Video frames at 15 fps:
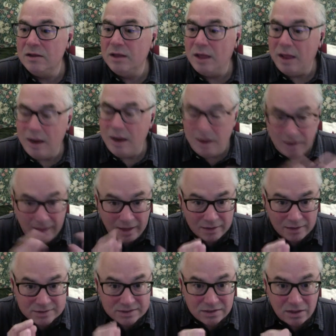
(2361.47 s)
and
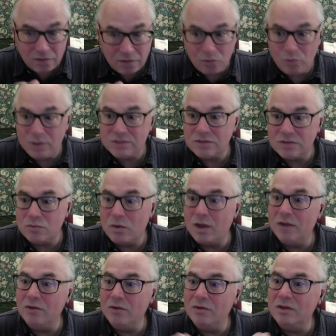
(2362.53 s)
that's another reason why
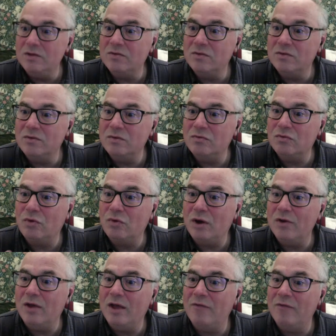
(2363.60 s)
you need to try
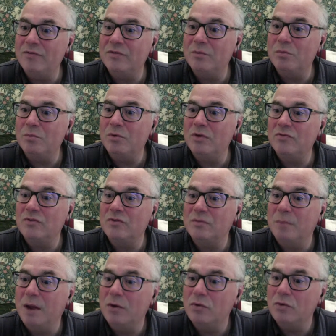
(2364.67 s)
to have some precious
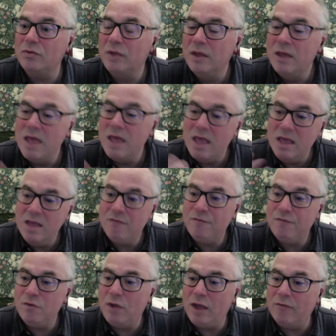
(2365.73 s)
metals. If
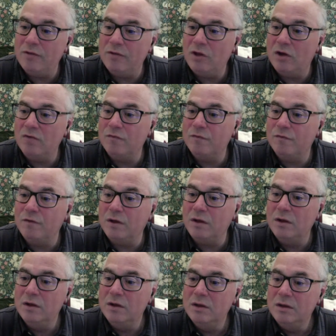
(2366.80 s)
you have a lot of uh,
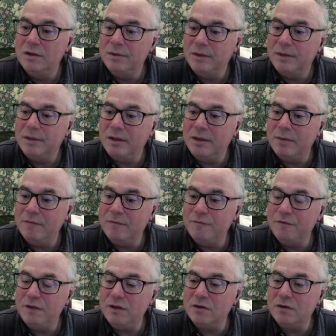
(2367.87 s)
uh,
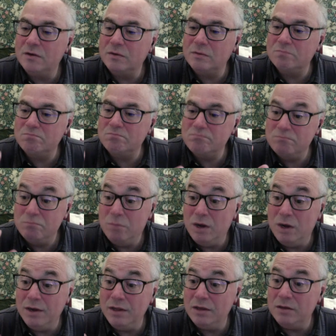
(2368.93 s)
fiat
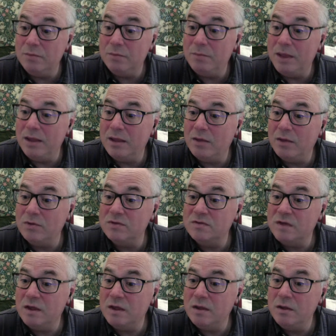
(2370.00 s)
money in the bank, I would
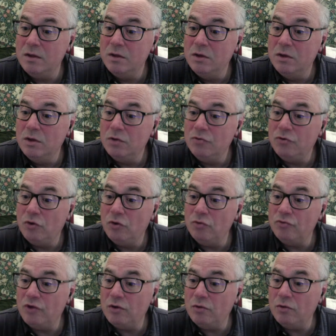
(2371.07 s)
say. Joe
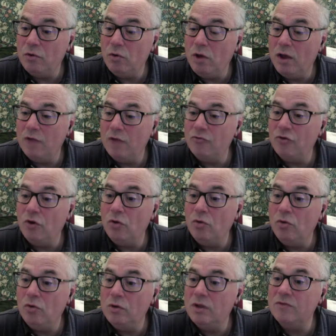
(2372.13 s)
General, hi
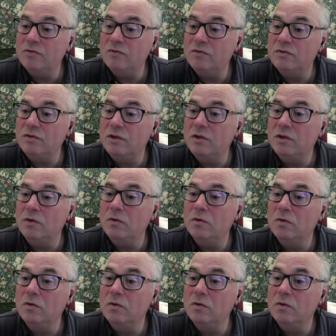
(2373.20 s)
Joe, nice to see you.